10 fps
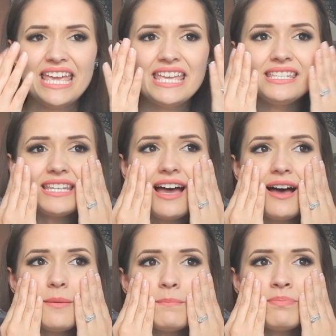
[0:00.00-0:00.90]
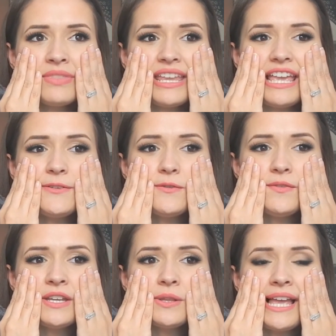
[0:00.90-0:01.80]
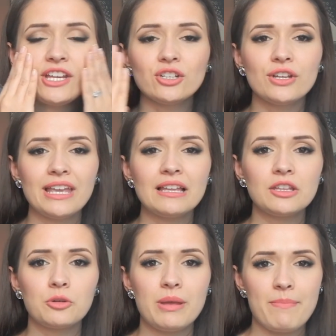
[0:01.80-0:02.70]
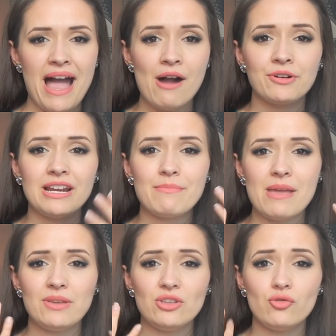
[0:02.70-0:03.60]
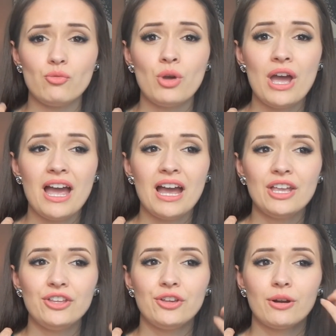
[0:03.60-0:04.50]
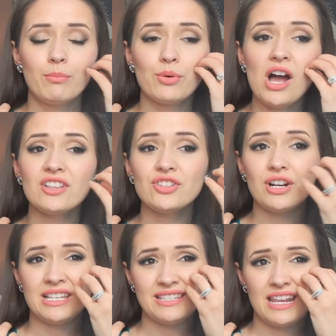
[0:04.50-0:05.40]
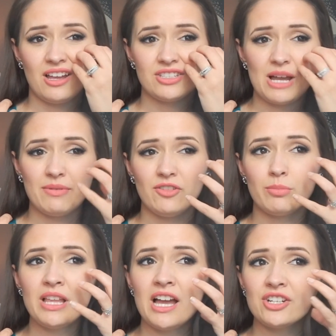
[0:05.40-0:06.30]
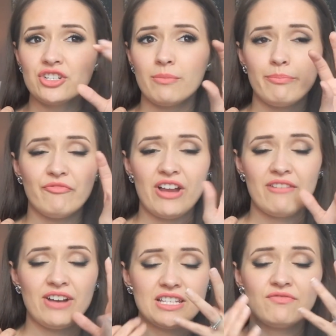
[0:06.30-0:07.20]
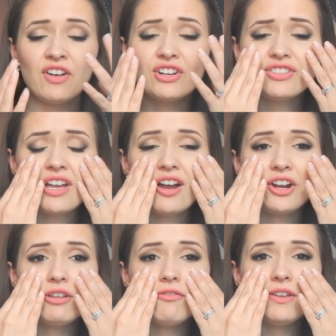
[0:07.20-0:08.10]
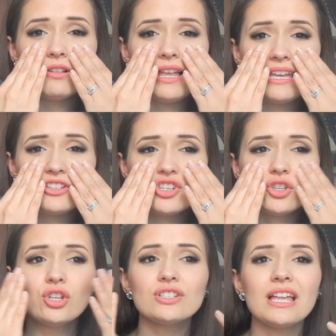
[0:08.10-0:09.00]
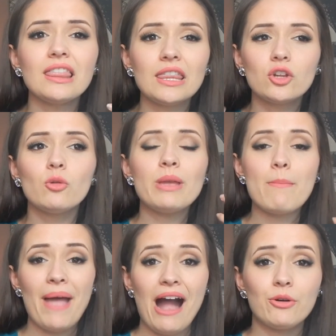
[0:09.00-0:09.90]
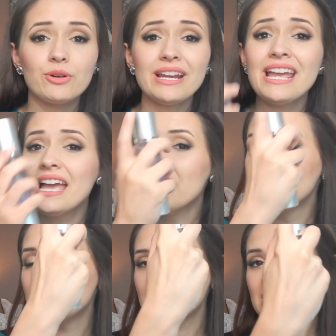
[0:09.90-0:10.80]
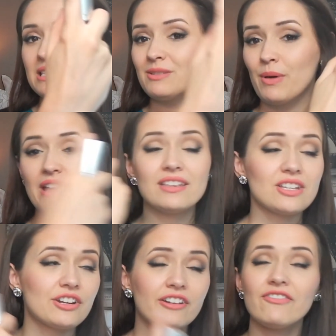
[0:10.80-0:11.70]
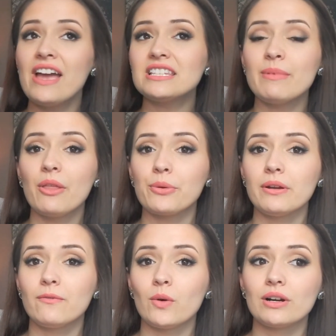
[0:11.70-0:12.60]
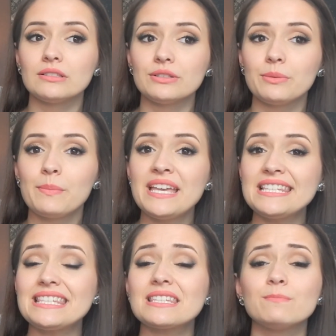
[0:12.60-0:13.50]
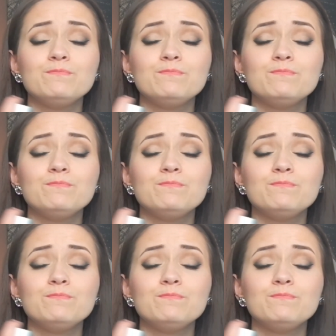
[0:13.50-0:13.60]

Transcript: It, if you feel like you're looking a little bit powdery, maybe your bronzer is sitting on top of your blush or vice versa, or you feel like it just looks a little bit powdery, spray this on your face, about 3 or 4 little mists,